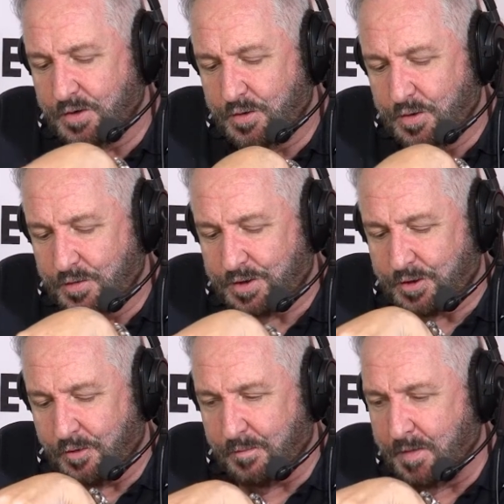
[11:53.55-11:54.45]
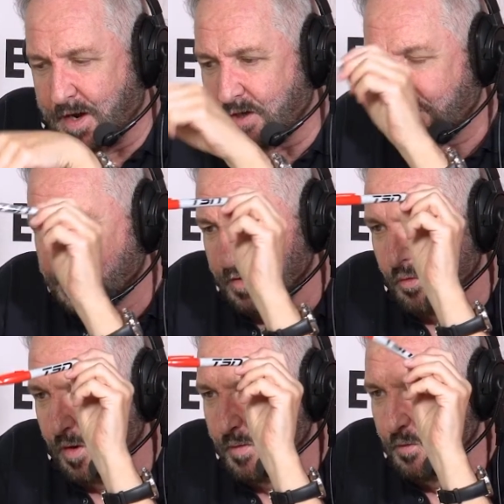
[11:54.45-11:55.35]
you do so much,
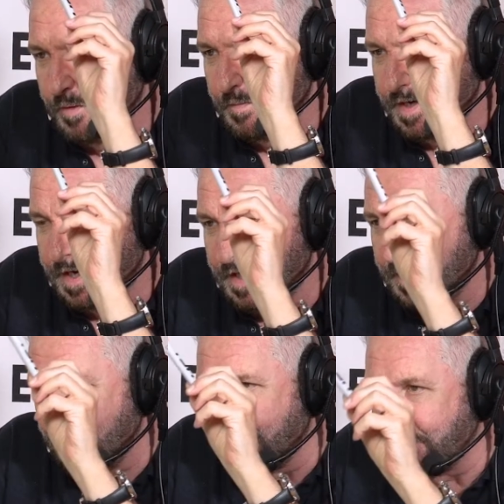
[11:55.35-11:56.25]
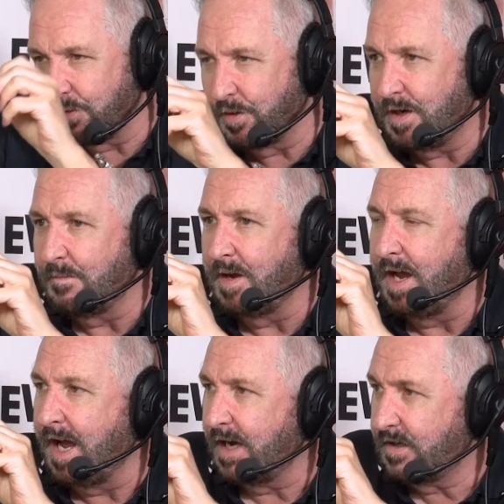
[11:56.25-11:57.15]
what would be the dream
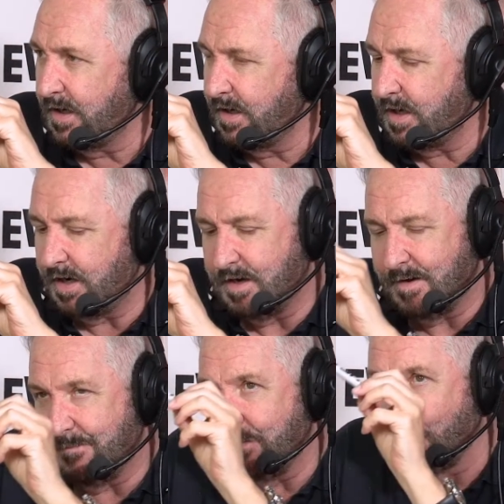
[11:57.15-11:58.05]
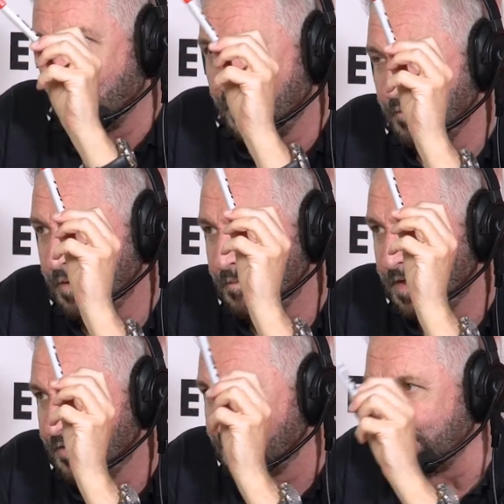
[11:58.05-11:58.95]
acting gig? What would
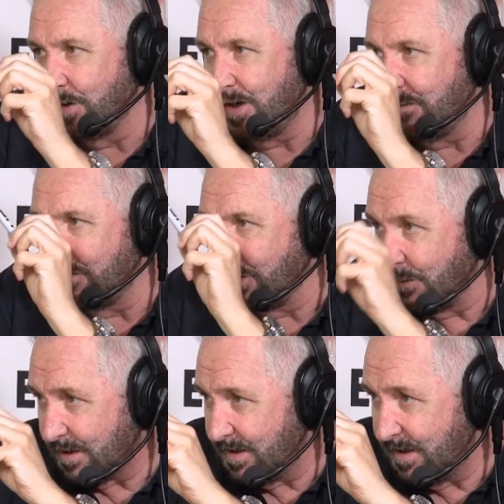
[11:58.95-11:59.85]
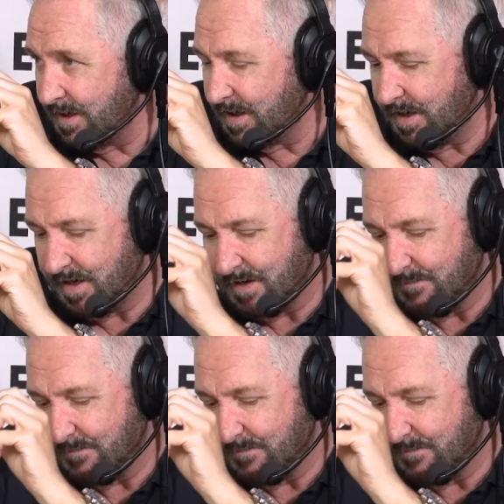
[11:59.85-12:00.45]
be the dream directing gig?